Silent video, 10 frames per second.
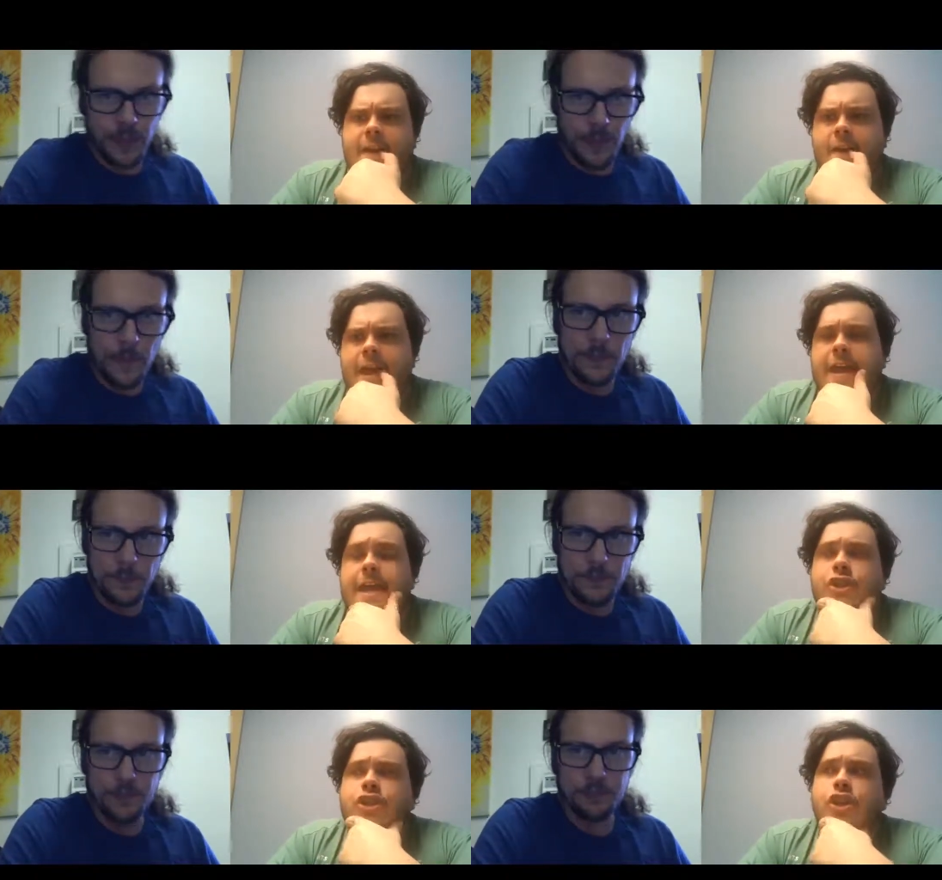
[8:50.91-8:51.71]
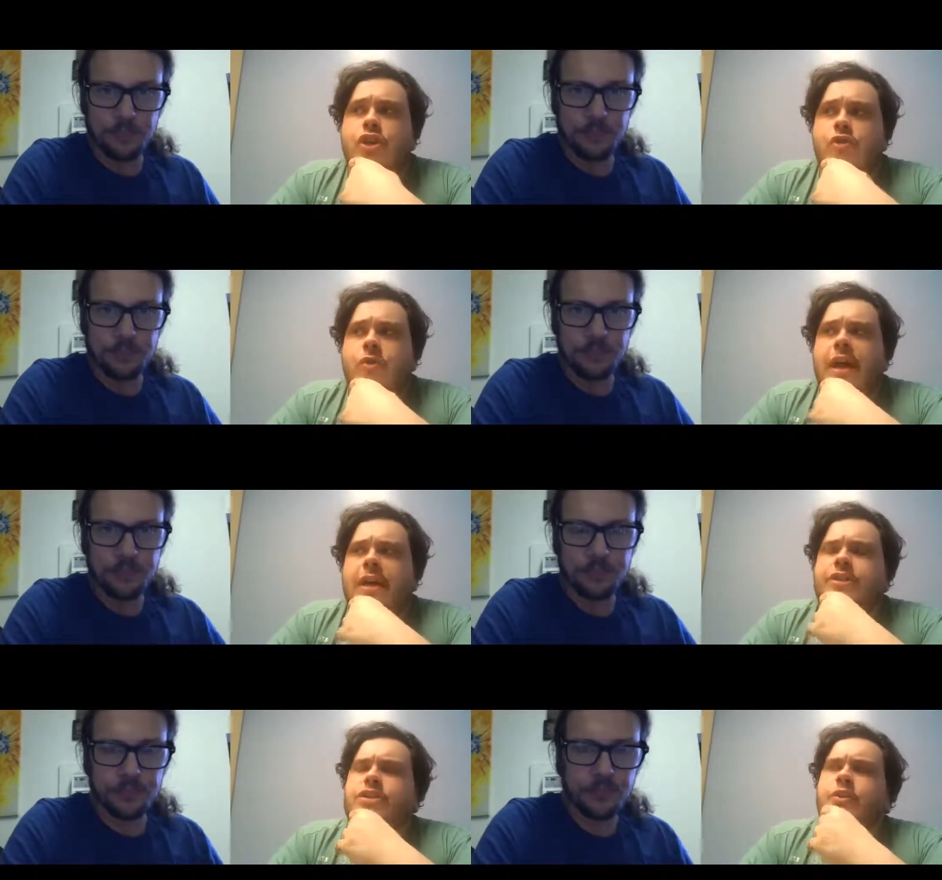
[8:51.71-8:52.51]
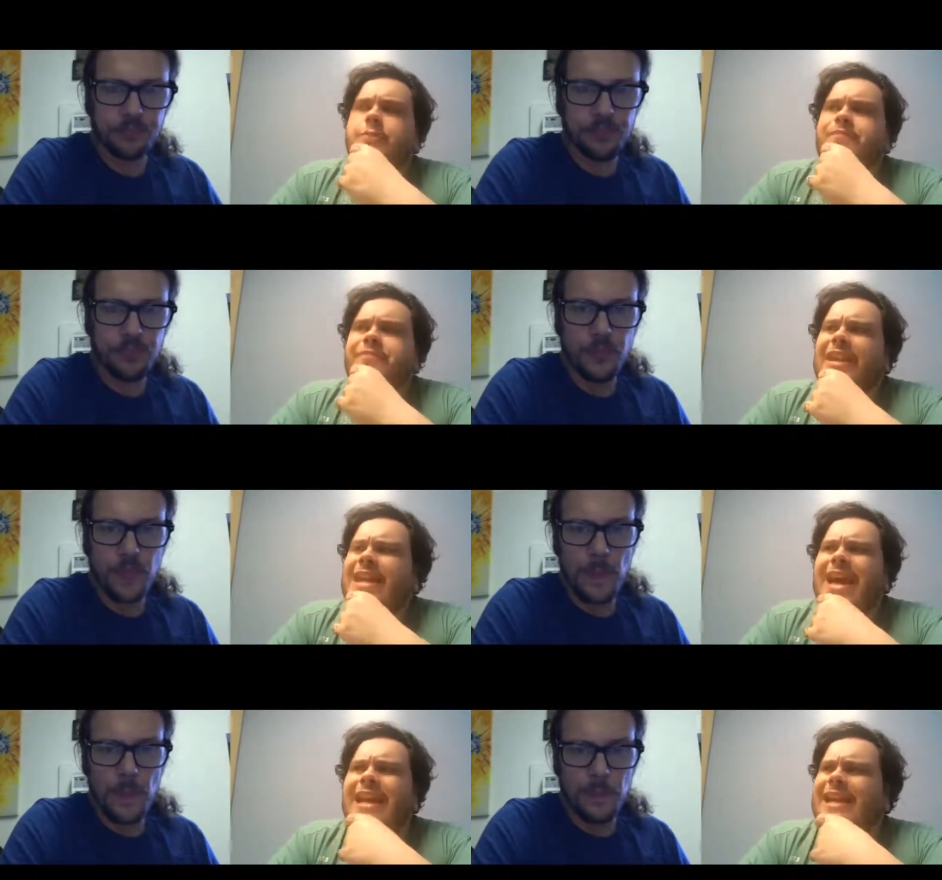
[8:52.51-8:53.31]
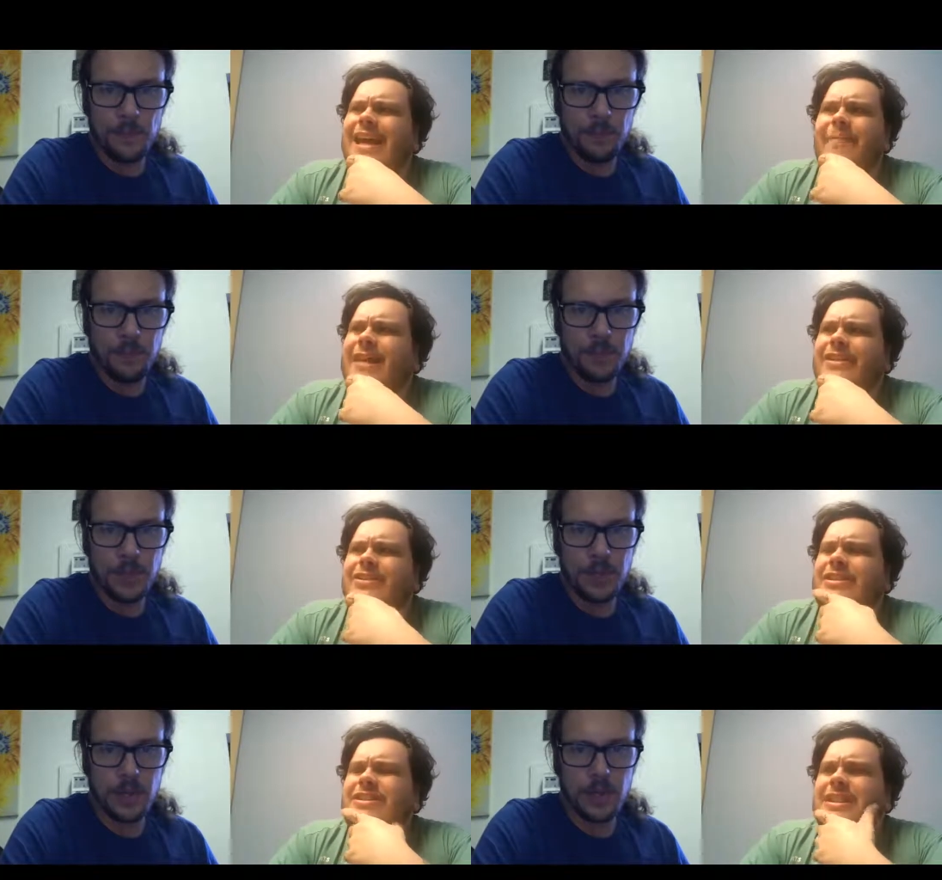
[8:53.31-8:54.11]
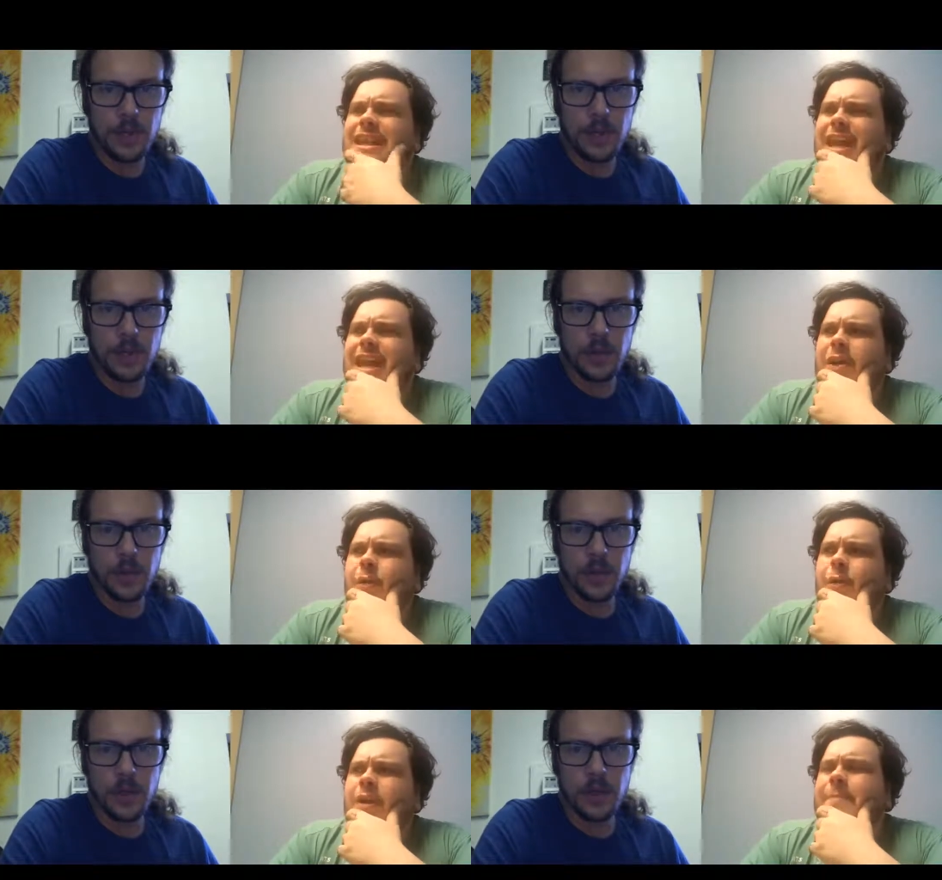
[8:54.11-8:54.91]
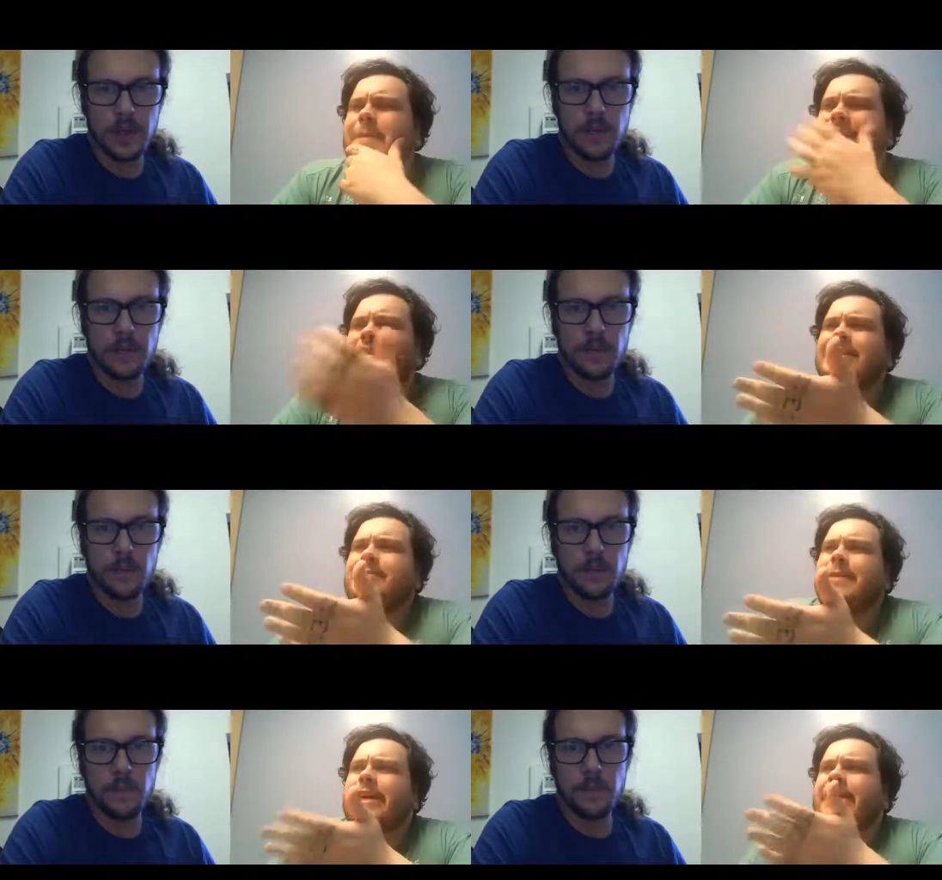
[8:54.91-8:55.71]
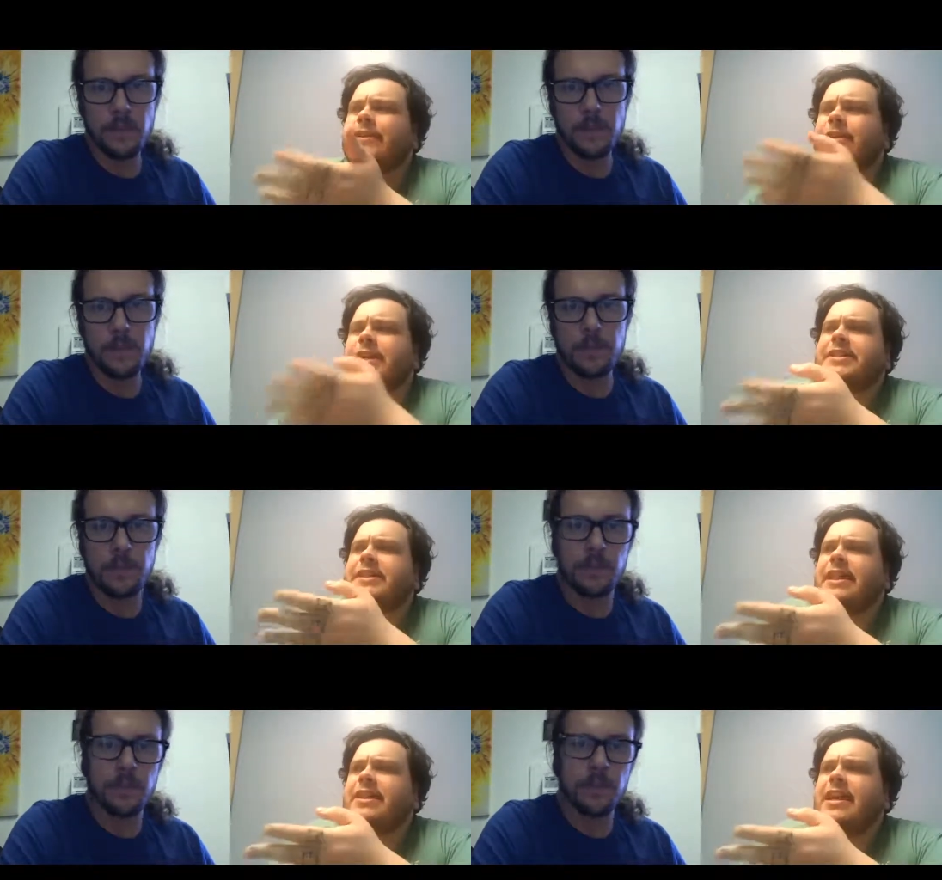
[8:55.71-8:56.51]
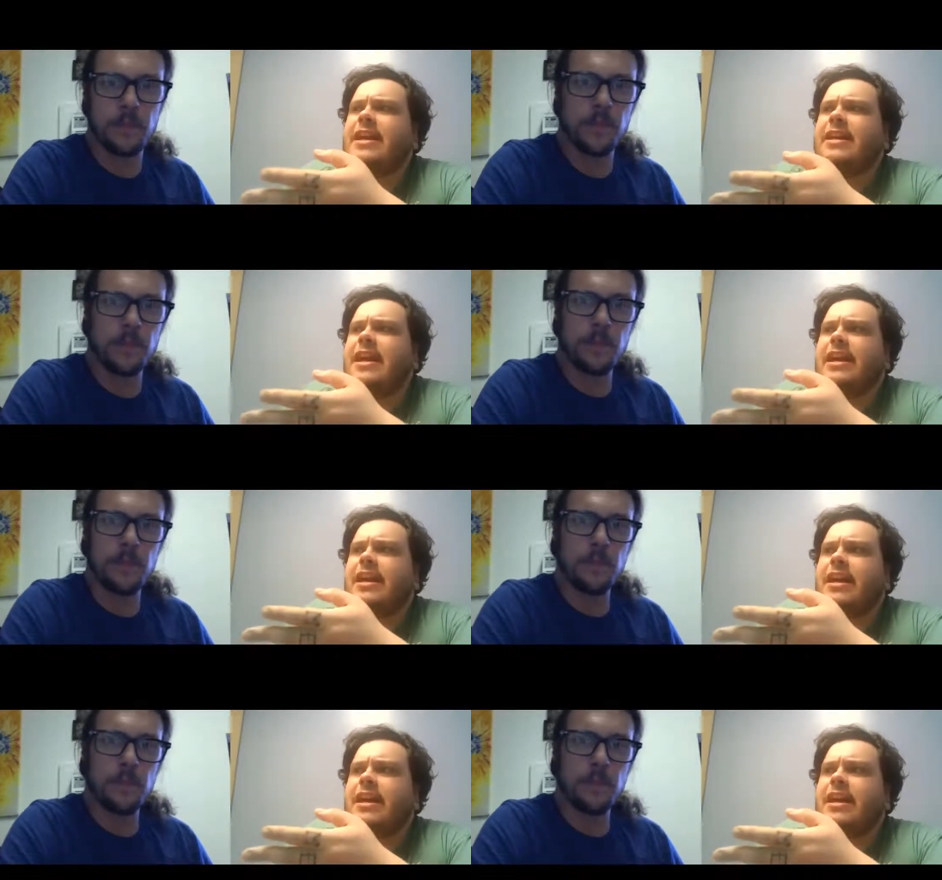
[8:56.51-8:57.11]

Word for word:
Speaker 1: Okay. Do you? So yeah, and I mean, it's just what amazes me, Chris, is I think that